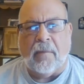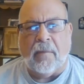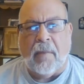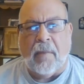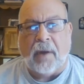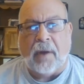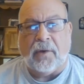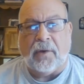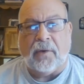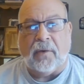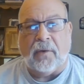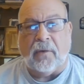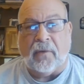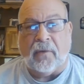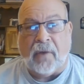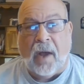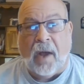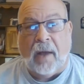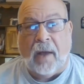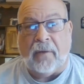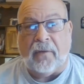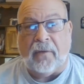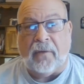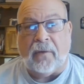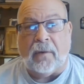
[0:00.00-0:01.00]
much
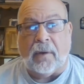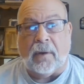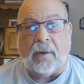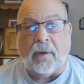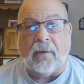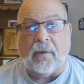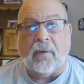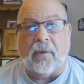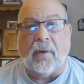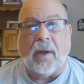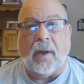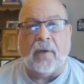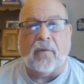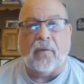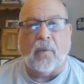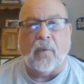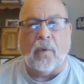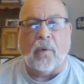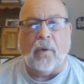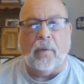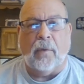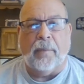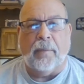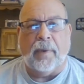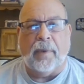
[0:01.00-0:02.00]
discussed in today's world,